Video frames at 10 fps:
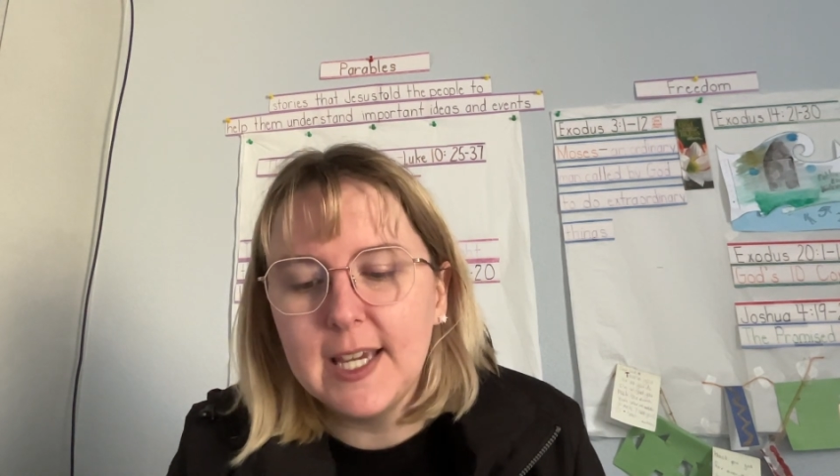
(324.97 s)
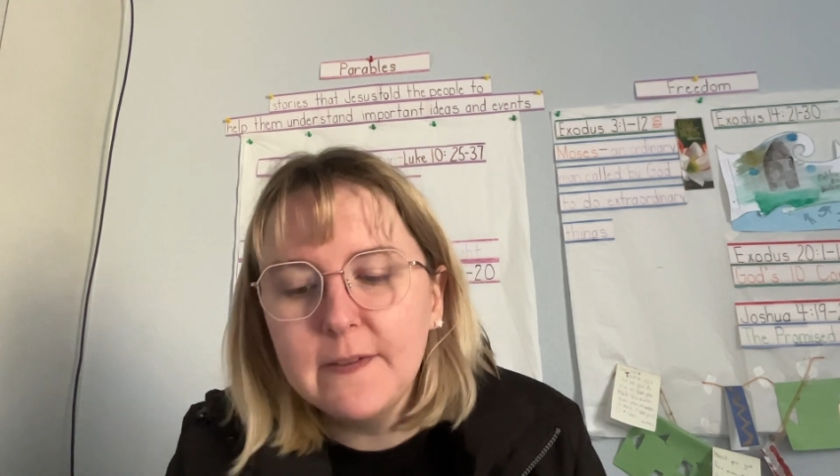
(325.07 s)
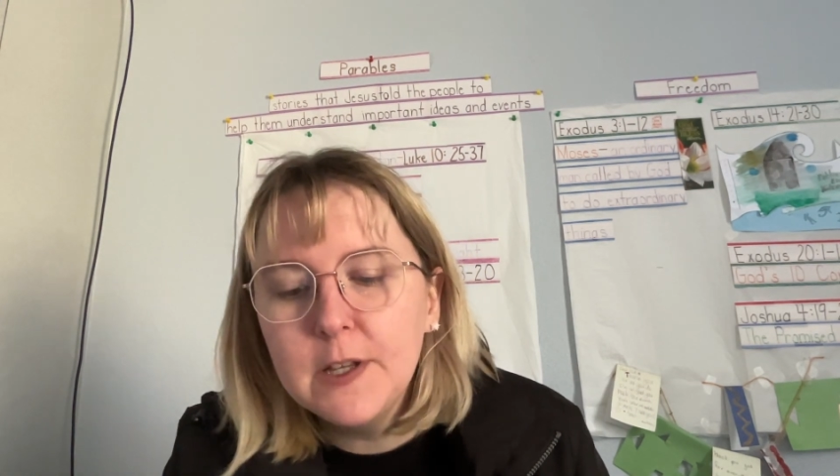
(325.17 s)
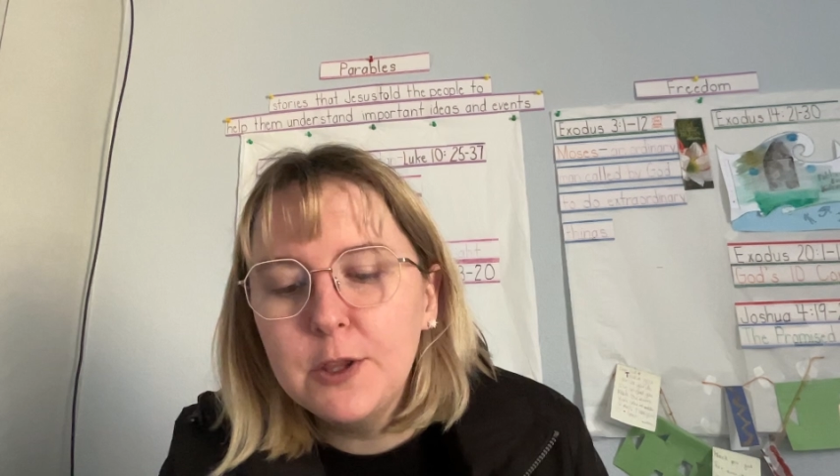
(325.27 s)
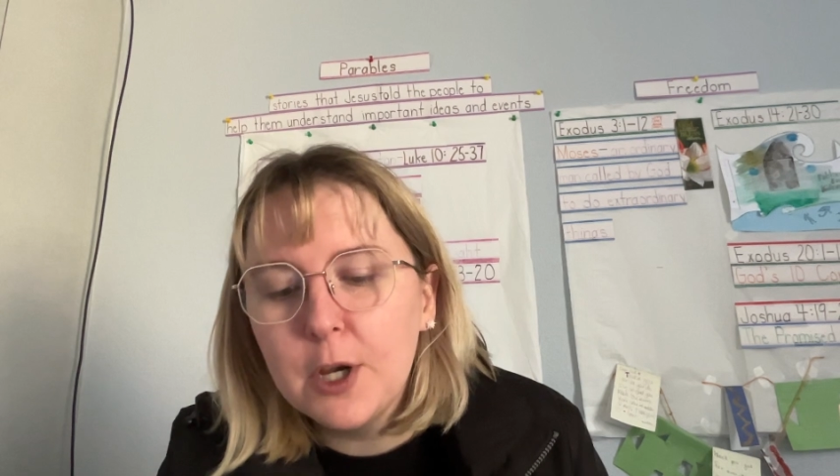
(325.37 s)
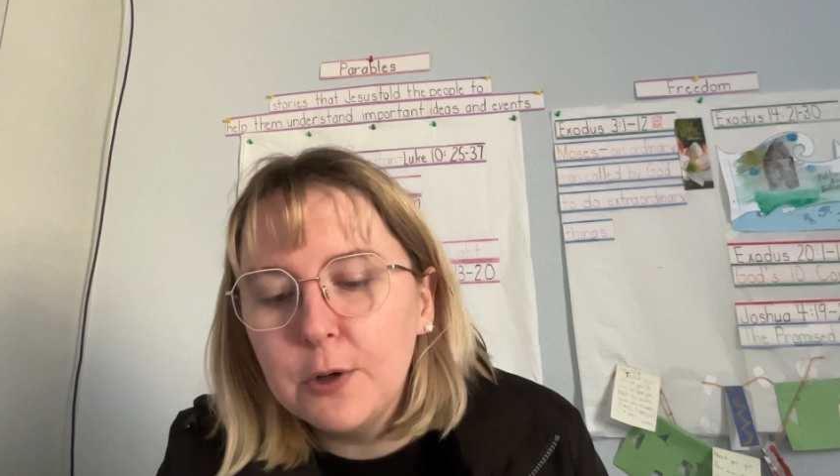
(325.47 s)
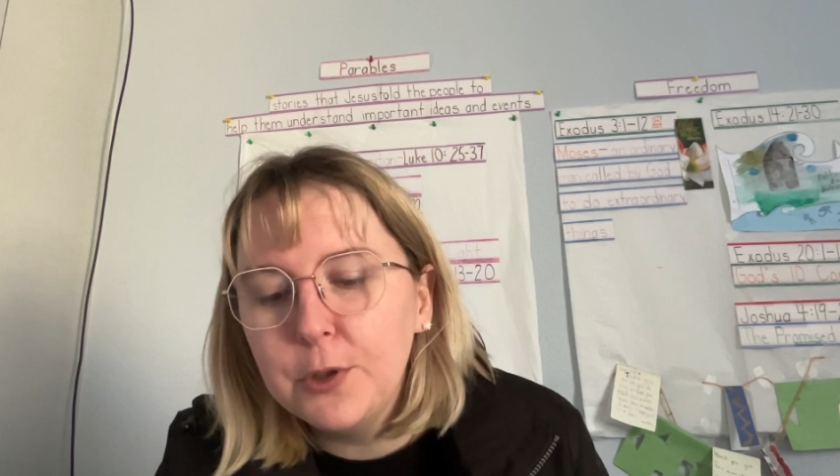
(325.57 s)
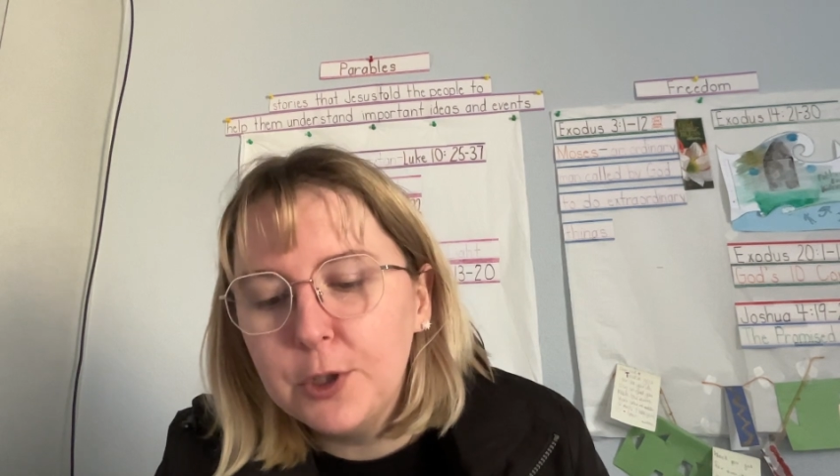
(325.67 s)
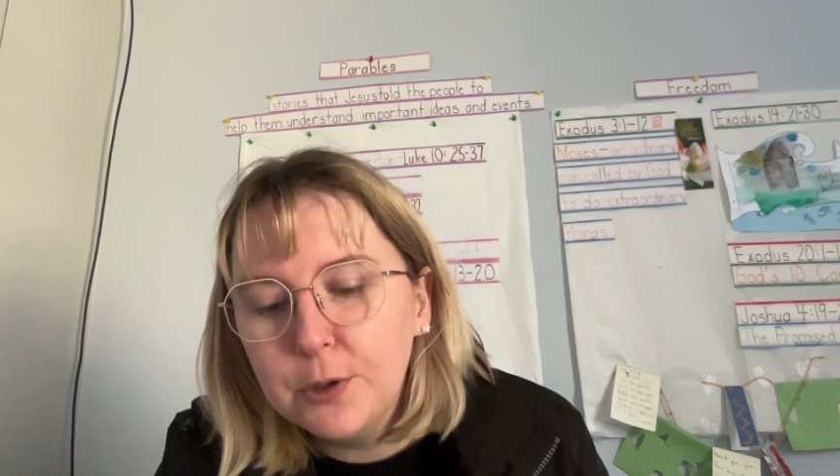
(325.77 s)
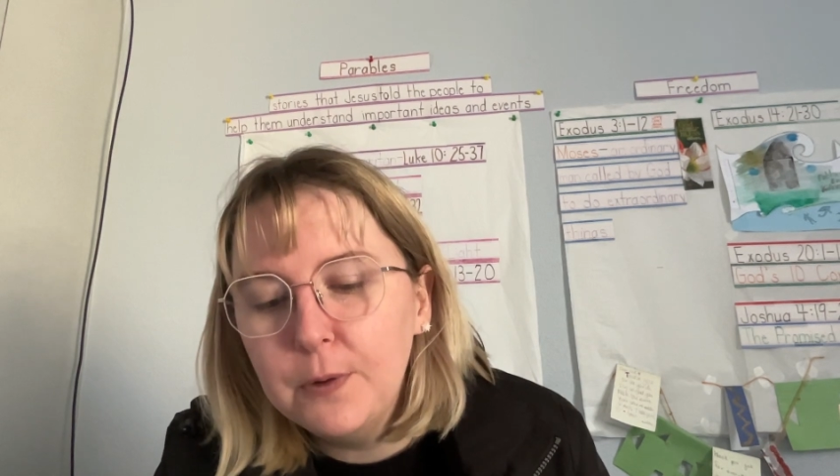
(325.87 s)
even though
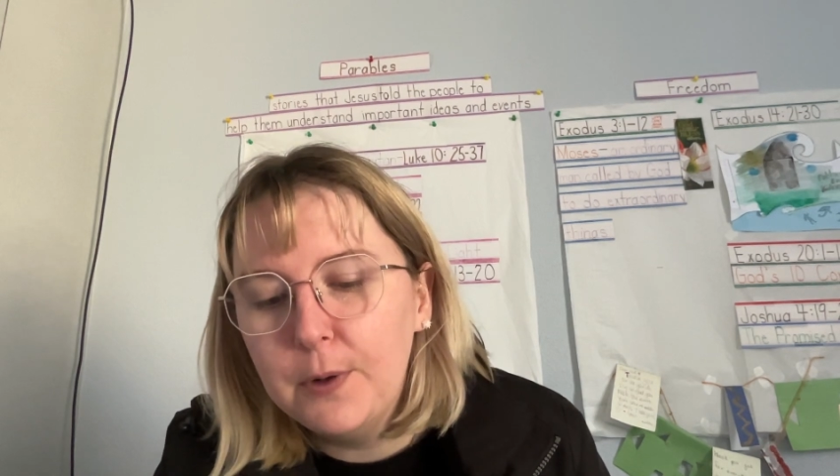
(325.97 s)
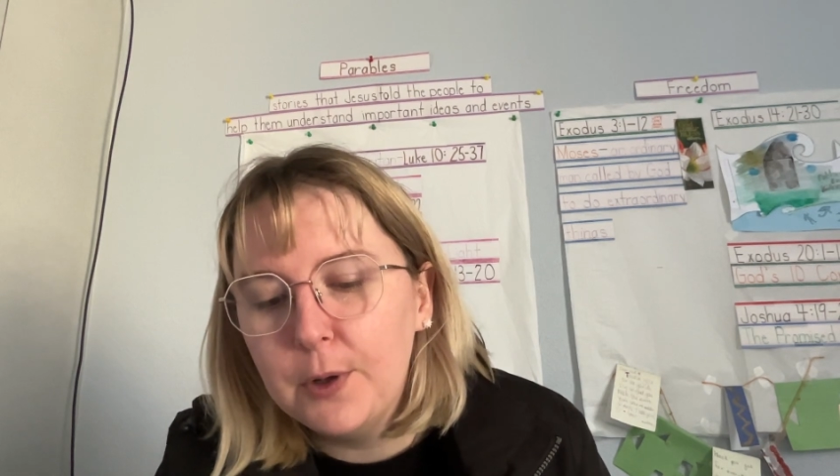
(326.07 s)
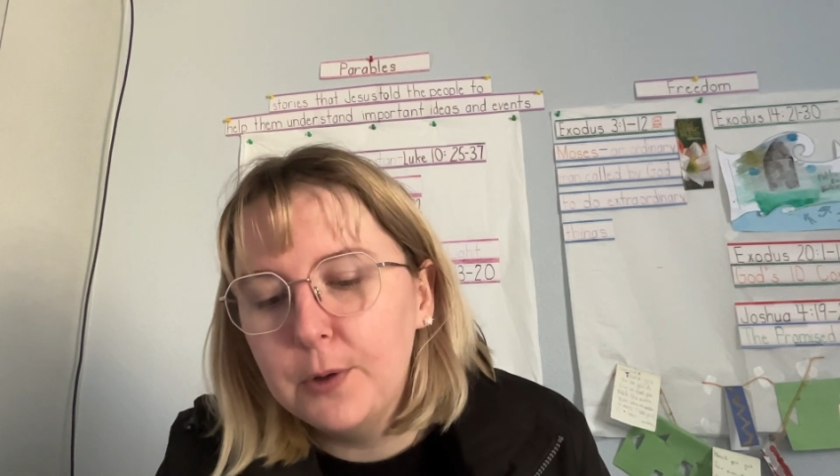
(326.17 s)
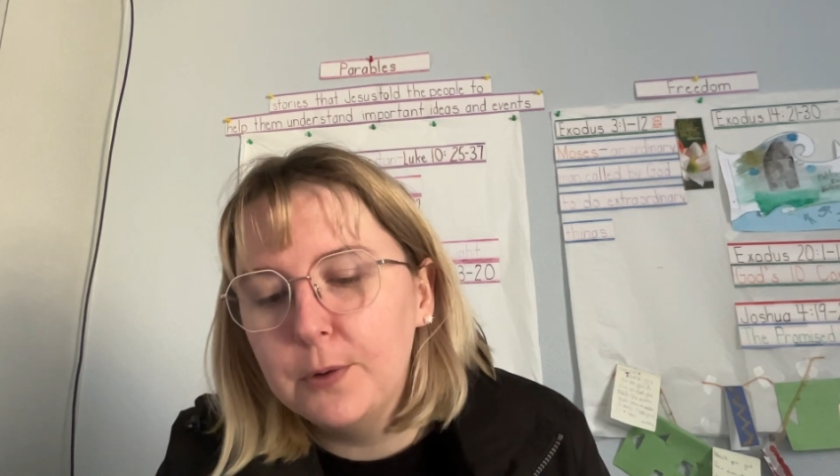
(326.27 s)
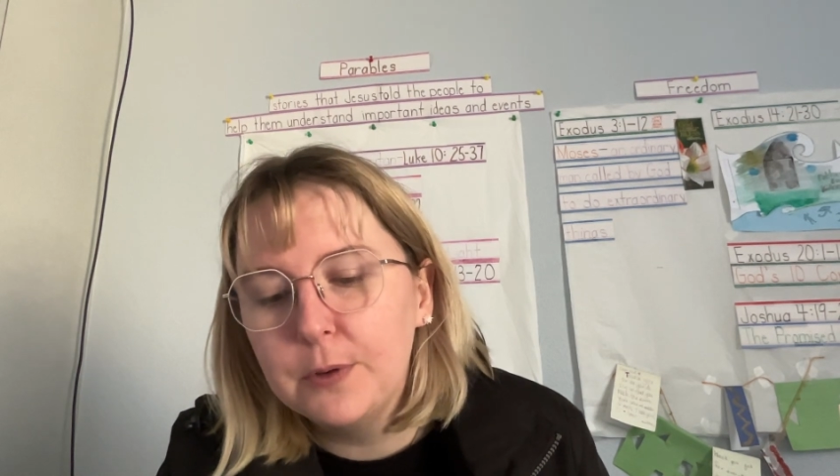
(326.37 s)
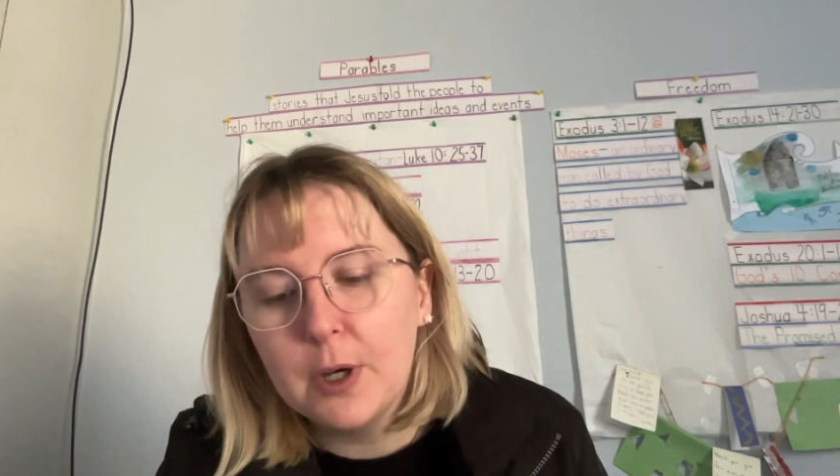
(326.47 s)
you knew